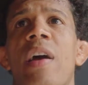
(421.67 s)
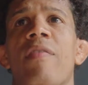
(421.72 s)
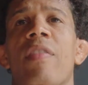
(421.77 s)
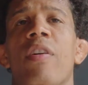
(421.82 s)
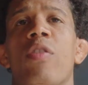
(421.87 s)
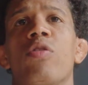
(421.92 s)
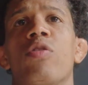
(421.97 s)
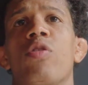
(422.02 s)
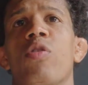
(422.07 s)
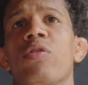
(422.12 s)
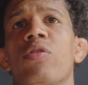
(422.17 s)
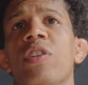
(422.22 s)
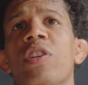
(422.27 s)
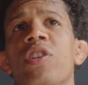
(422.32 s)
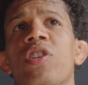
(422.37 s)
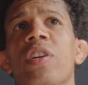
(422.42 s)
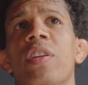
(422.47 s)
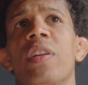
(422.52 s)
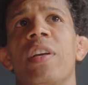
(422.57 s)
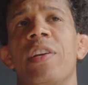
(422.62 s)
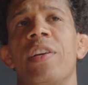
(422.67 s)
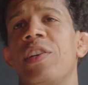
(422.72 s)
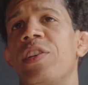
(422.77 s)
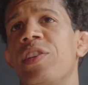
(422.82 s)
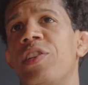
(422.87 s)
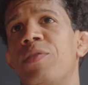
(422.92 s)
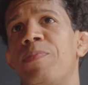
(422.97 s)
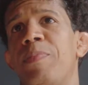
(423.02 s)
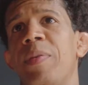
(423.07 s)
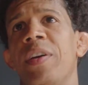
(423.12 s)
have a good condition and
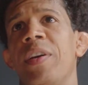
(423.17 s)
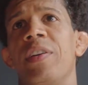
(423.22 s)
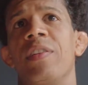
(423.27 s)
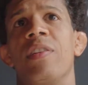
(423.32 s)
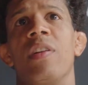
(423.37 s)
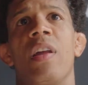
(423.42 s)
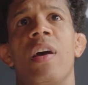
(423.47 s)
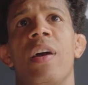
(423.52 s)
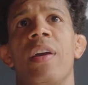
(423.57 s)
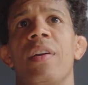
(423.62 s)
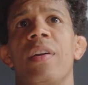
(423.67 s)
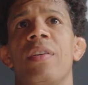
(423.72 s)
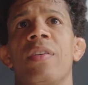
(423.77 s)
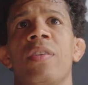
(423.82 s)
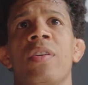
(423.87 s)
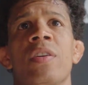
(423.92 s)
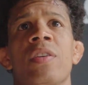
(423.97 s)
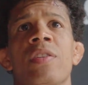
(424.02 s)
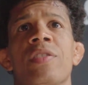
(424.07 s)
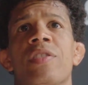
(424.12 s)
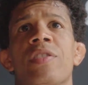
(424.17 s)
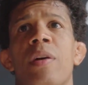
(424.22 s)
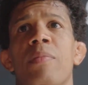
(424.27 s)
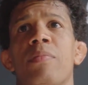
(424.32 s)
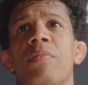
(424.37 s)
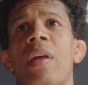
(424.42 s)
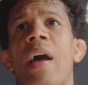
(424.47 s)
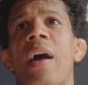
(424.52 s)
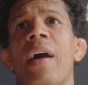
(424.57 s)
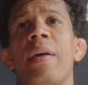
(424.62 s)
his speed, like
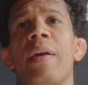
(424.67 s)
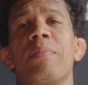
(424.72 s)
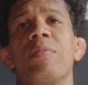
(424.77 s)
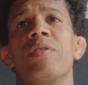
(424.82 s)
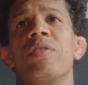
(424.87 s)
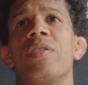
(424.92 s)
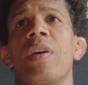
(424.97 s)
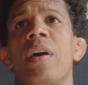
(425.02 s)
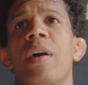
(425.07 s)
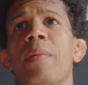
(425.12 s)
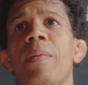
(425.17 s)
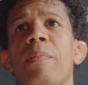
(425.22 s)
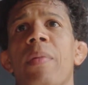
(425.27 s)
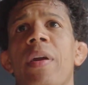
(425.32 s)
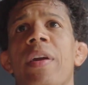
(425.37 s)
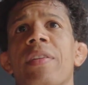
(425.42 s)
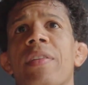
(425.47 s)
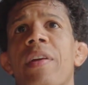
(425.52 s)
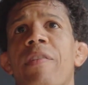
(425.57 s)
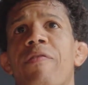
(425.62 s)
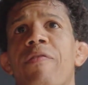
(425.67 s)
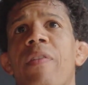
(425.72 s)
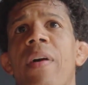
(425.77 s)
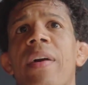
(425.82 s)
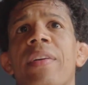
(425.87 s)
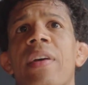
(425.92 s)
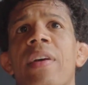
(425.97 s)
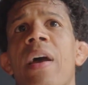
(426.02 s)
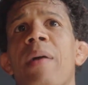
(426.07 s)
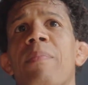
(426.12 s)
sometimes uh, make the
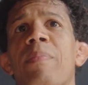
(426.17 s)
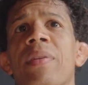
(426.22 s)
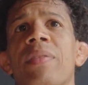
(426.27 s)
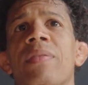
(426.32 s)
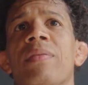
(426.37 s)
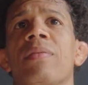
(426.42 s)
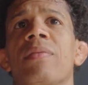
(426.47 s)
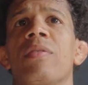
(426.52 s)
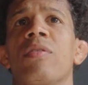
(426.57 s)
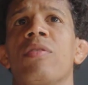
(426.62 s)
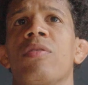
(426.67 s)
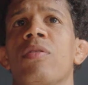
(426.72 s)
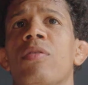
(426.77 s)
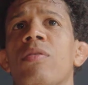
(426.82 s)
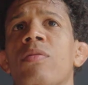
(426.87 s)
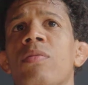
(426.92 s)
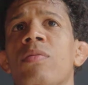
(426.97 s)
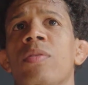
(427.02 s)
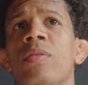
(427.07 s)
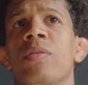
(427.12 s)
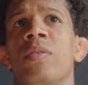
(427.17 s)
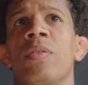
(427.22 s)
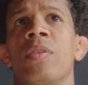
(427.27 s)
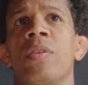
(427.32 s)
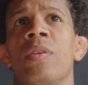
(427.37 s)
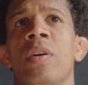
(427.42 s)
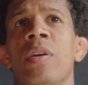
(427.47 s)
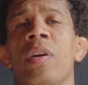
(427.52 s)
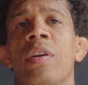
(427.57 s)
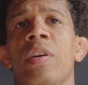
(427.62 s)
fight happen. You know,
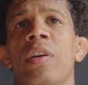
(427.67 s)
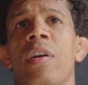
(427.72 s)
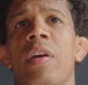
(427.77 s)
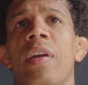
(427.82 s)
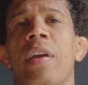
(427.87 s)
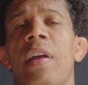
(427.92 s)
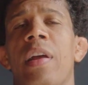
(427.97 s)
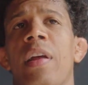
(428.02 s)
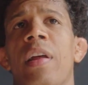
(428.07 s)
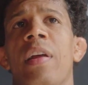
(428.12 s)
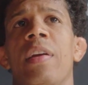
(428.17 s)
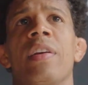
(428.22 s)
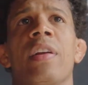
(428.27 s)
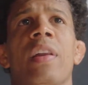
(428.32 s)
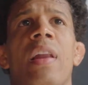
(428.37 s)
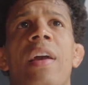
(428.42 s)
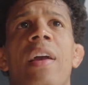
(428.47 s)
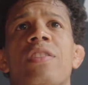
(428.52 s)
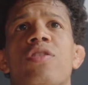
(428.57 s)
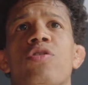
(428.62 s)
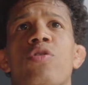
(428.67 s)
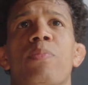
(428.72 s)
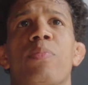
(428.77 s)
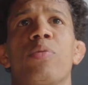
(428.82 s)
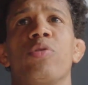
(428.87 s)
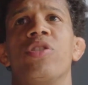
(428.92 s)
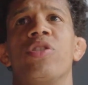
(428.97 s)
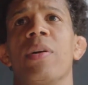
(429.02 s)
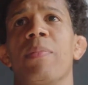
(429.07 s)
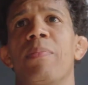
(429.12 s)
he, he, he likes to
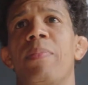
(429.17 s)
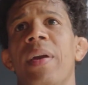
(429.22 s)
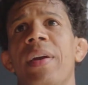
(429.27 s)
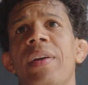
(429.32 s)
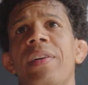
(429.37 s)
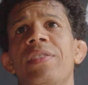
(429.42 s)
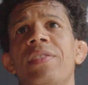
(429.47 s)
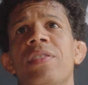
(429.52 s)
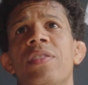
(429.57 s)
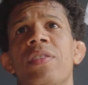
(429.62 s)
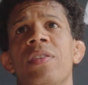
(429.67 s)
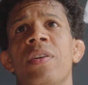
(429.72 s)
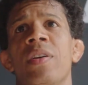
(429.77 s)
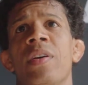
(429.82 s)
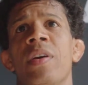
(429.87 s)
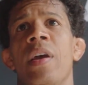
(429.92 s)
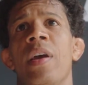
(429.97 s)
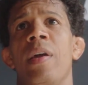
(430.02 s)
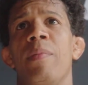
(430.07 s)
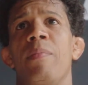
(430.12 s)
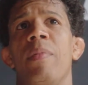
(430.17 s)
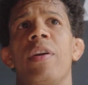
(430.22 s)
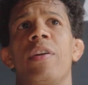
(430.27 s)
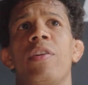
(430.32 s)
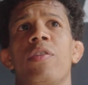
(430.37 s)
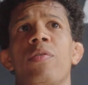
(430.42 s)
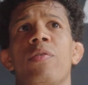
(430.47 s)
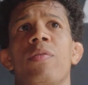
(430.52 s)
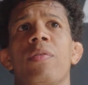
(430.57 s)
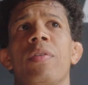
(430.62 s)
push the pace and
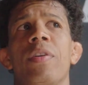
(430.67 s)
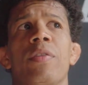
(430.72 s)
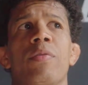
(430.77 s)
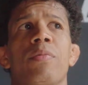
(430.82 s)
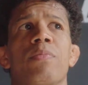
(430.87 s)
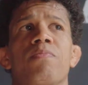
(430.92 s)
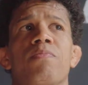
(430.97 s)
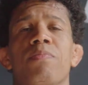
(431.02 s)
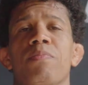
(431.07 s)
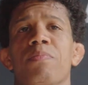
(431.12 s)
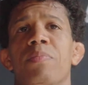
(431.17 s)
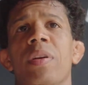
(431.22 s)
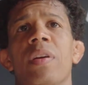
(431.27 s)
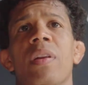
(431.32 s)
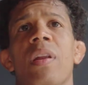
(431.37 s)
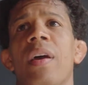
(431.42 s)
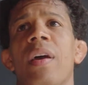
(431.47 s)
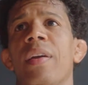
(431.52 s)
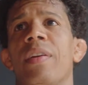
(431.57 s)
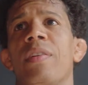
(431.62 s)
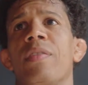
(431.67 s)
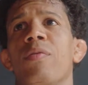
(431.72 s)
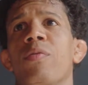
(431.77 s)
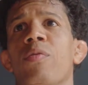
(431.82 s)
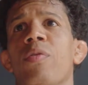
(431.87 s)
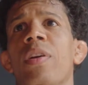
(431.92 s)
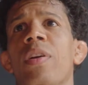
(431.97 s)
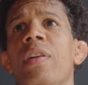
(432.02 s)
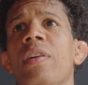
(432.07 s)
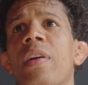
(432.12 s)
make you, you be like
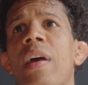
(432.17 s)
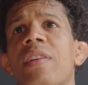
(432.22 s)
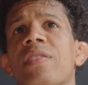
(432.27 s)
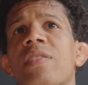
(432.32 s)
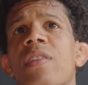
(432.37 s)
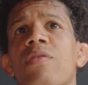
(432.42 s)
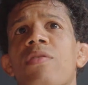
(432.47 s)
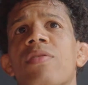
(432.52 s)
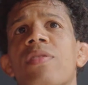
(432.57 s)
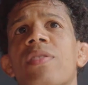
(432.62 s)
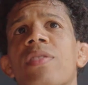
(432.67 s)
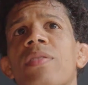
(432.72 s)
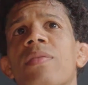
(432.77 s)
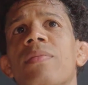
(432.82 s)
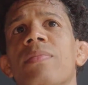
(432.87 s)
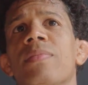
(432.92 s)
really exhausted.